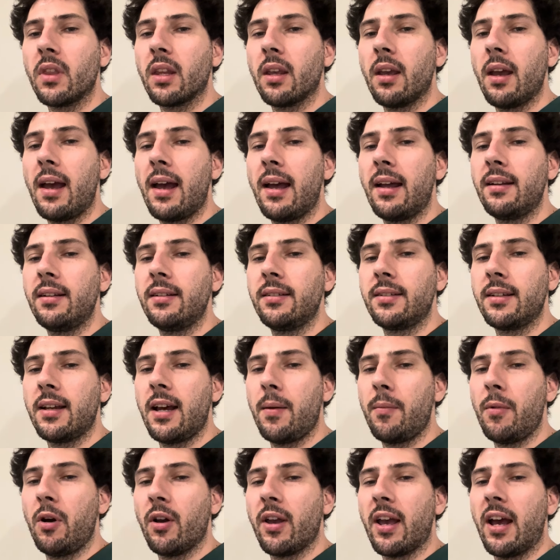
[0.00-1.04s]
and
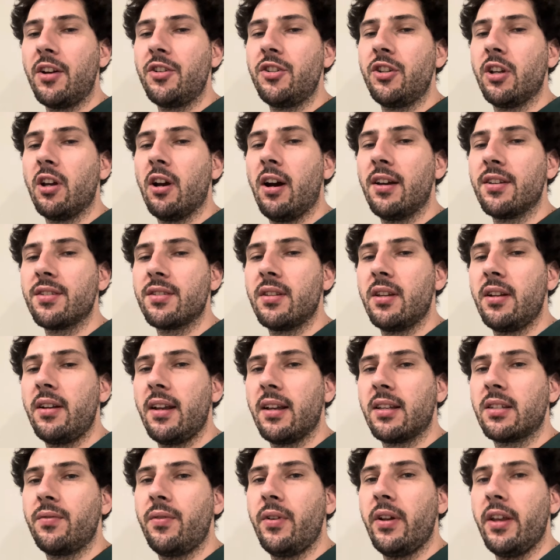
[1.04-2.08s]
I'll catch you guys in the
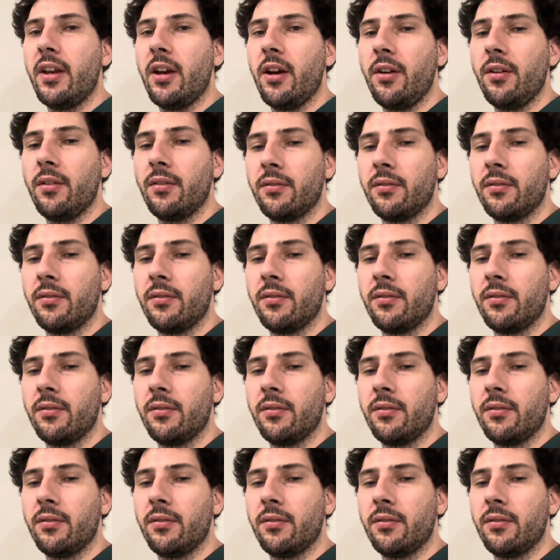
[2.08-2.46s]
next video.